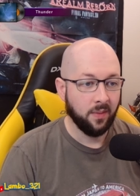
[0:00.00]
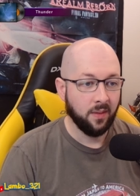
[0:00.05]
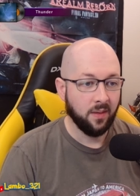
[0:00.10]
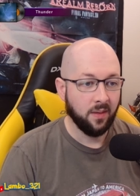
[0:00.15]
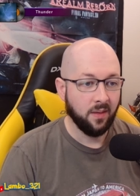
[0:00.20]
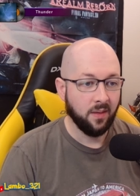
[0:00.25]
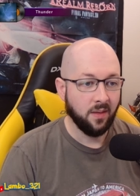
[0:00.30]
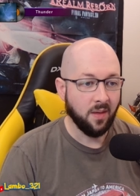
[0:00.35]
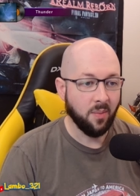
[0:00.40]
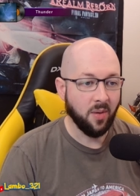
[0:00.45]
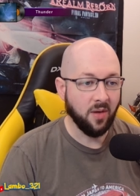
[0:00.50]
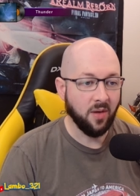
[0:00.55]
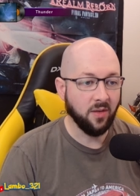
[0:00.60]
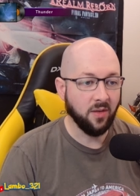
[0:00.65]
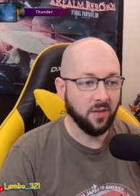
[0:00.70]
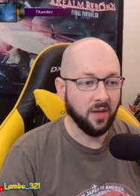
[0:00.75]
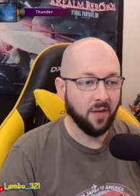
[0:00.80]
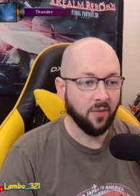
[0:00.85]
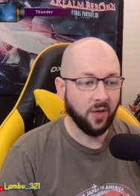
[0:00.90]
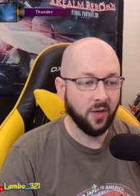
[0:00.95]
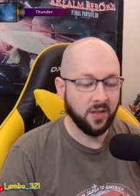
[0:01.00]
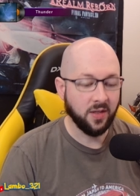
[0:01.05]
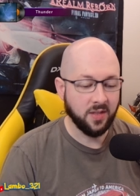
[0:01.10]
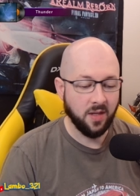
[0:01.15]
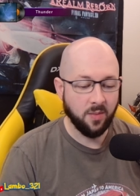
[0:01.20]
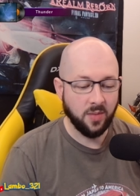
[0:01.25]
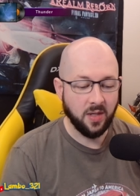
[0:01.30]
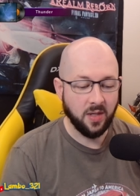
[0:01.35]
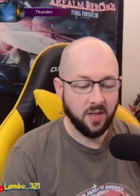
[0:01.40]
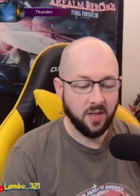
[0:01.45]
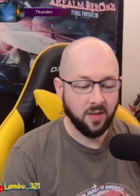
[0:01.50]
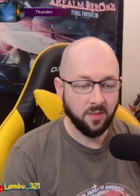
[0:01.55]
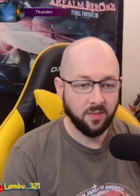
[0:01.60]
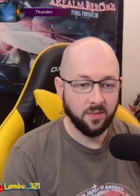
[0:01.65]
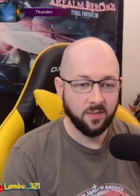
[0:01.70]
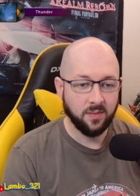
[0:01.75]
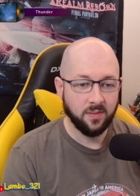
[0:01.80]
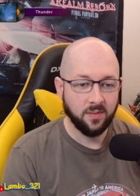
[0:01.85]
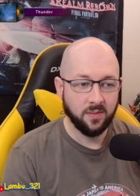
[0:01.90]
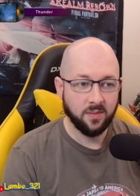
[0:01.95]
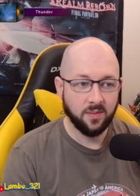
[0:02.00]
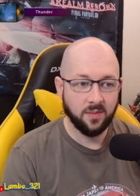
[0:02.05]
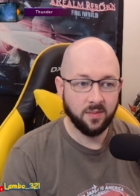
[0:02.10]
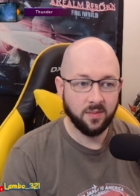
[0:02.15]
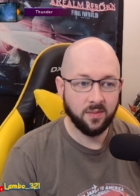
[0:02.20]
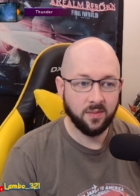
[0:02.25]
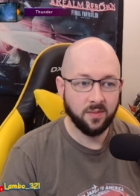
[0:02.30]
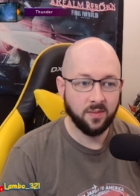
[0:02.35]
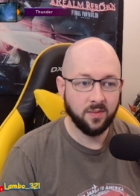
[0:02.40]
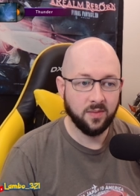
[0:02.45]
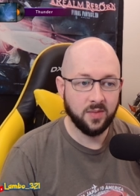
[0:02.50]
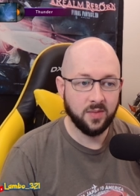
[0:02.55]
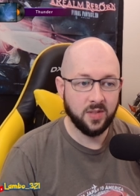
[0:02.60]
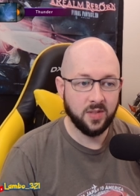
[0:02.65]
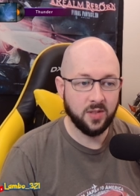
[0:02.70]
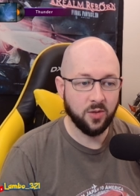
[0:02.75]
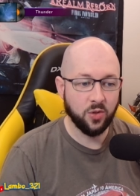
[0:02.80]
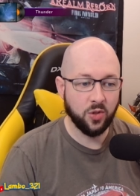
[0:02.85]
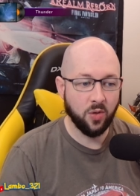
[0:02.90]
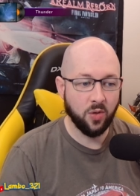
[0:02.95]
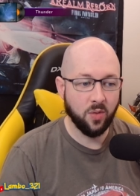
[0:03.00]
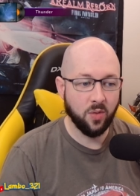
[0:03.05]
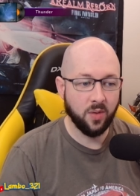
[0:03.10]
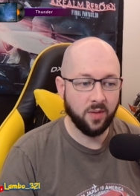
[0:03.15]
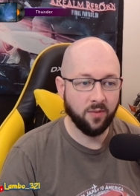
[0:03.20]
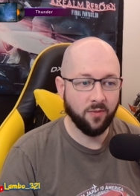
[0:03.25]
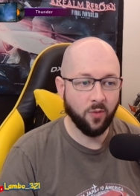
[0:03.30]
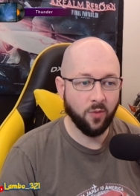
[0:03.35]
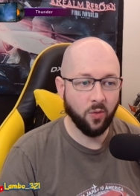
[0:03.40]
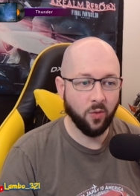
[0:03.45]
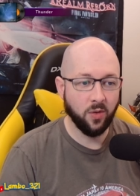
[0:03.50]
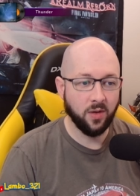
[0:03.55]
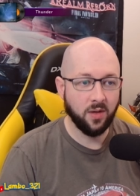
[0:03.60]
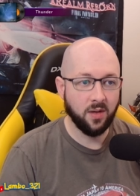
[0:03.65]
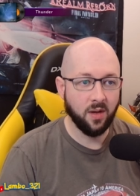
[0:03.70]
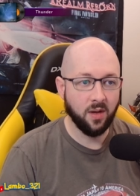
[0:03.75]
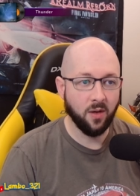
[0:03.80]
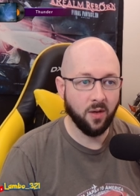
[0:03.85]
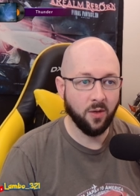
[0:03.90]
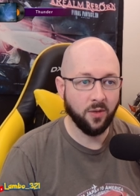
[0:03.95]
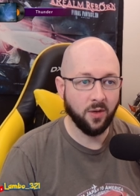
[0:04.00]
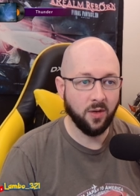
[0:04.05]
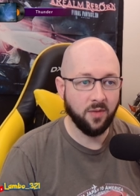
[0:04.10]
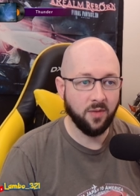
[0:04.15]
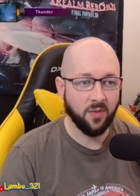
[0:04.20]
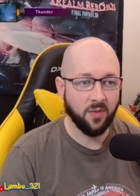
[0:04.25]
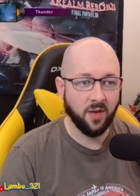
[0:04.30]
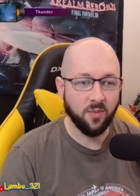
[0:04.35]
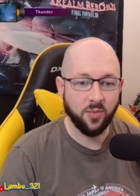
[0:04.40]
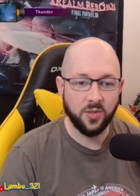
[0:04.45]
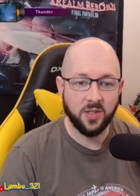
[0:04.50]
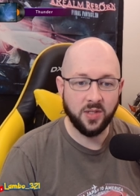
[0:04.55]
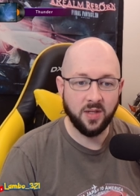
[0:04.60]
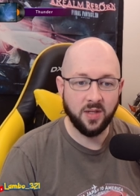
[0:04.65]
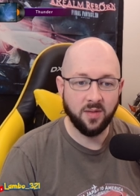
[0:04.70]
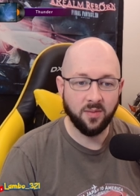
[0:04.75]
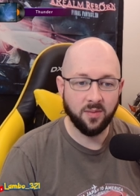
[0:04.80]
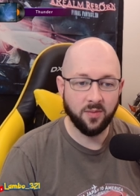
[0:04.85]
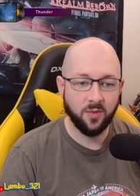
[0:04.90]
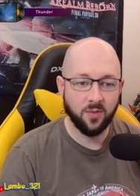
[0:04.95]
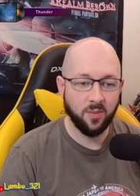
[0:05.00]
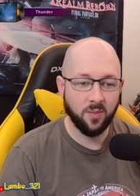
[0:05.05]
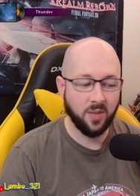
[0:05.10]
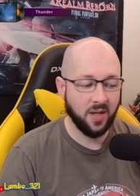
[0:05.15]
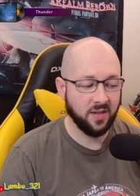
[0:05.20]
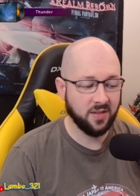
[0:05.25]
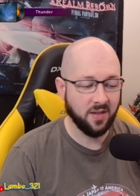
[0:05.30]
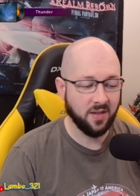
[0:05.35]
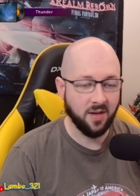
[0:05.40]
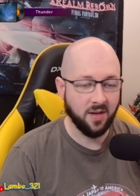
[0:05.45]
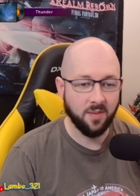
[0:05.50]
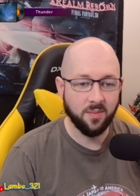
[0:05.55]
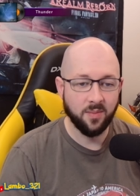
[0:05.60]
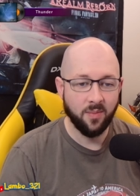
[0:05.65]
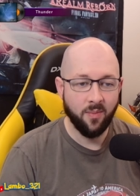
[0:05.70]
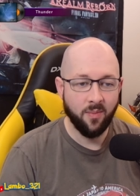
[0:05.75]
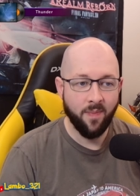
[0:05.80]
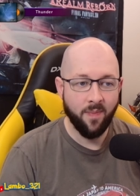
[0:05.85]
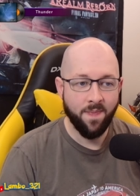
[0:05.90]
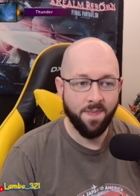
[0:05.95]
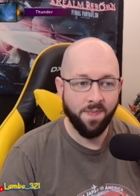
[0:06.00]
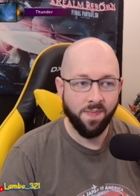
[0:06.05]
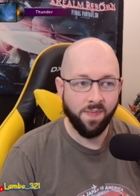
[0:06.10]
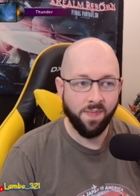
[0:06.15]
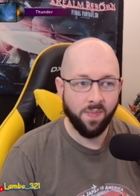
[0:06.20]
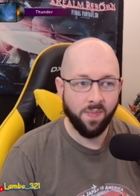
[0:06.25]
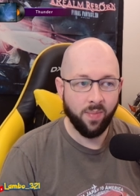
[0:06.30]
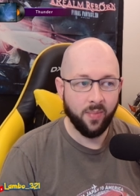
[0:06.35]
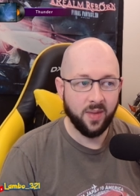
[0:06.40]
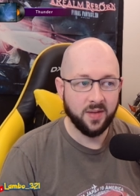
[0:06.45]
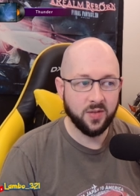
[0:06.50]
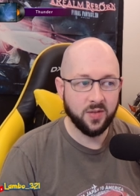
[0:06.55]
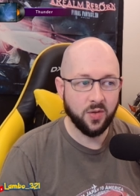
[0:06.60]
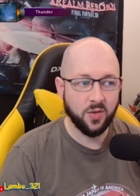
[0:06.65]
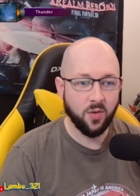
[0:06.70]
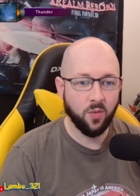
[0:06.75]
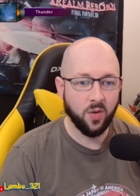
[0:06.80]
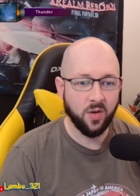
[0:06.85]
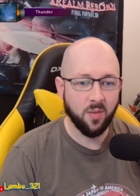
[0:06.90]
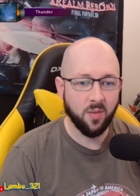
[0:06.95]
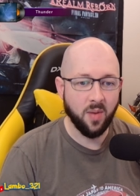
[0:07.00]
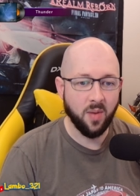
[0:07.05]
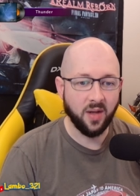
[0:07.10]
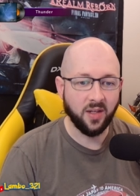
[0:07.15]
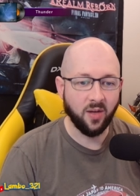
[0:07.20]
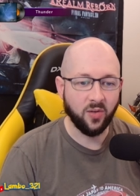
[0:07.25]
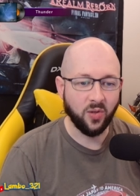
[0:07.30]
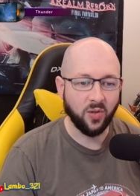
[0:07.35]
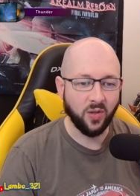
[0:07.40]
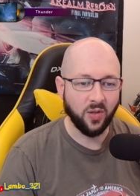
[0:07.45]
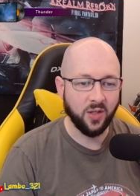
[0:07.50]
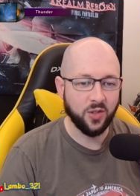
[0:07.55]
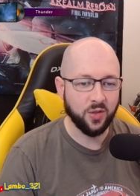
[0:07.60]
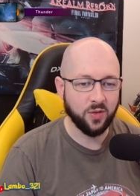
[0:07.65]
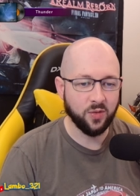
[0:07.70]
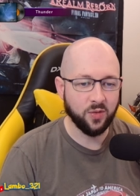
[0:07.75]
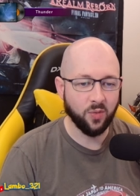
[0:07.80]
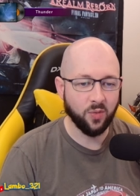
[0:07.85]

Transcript: Apparently, I forgot to update it. Still showing 40 or 35% from last time. So no wonder my calculations were